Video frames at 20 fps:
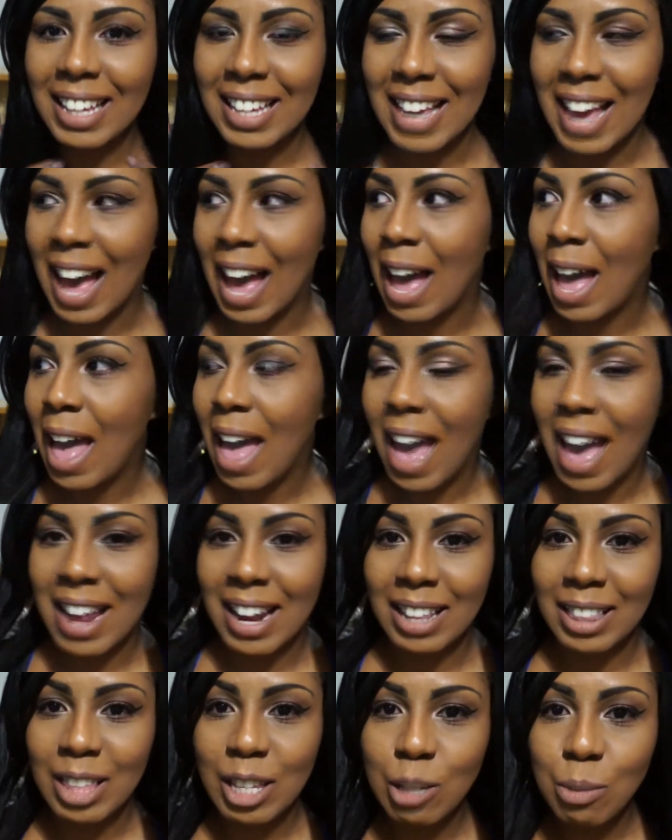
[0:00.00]
Yeah,
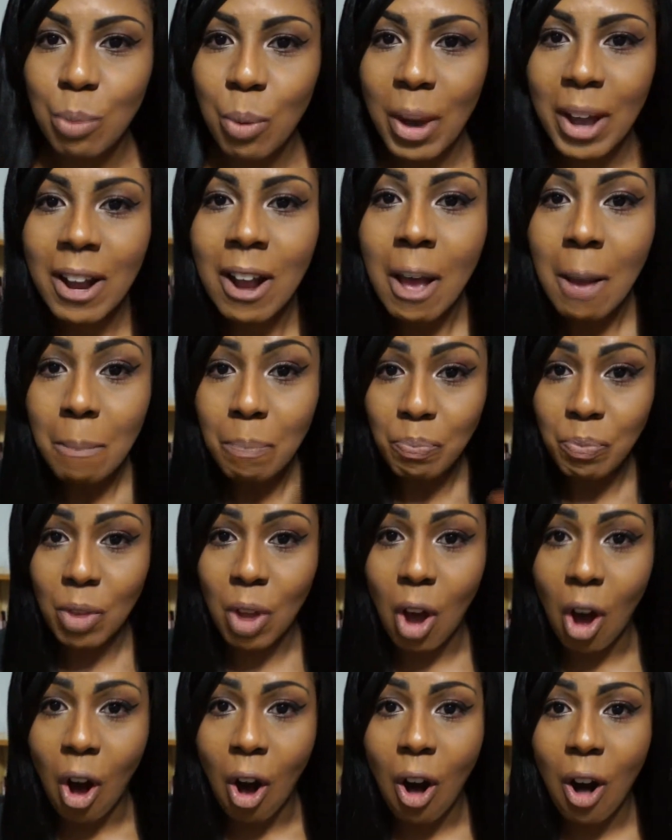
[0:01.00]
and at this point,
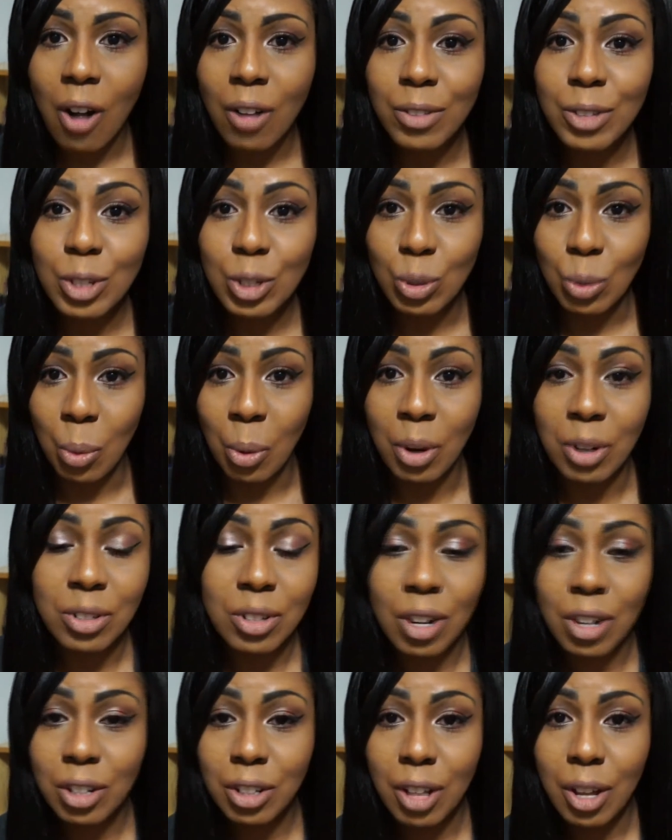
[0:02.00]
all the
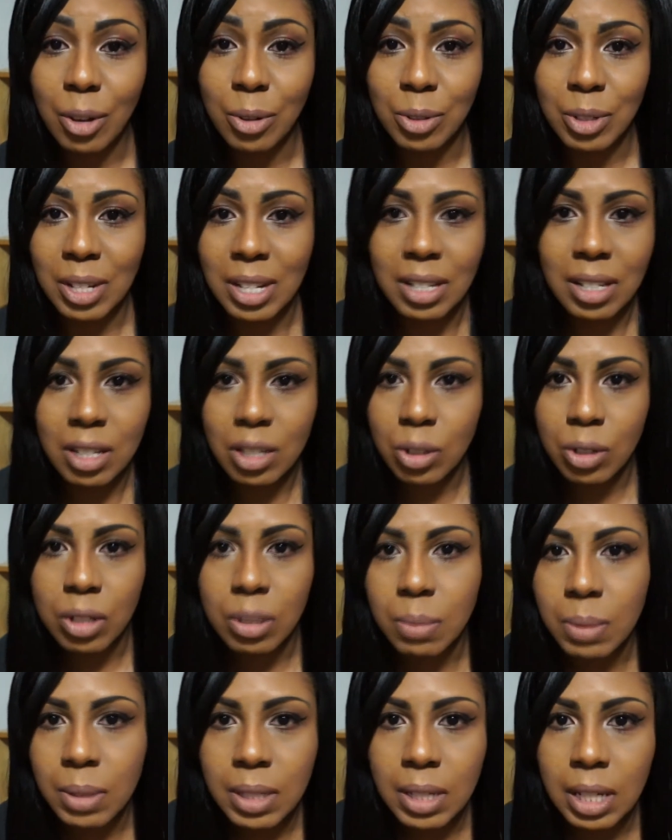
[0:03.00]
stores are closed because it's
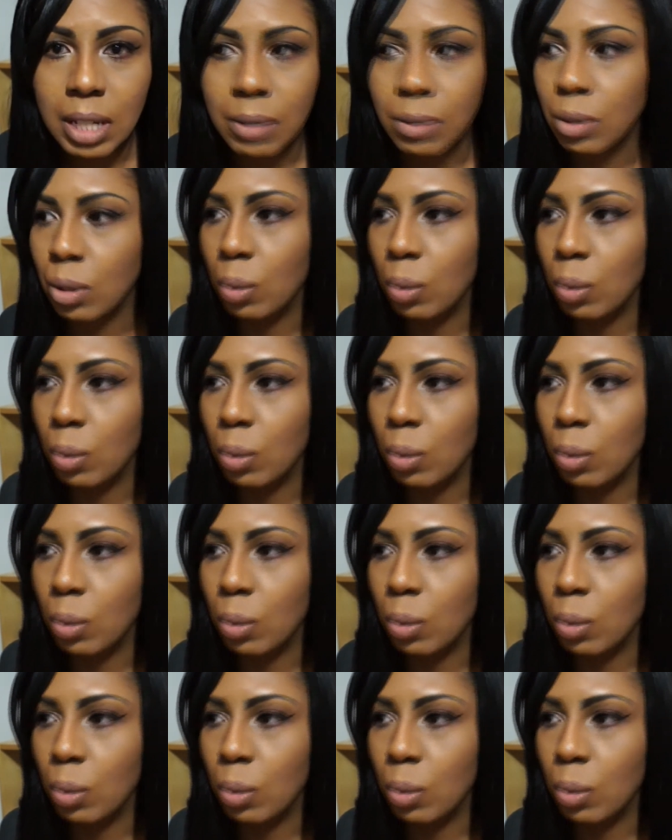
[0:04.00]
Christmas Eve.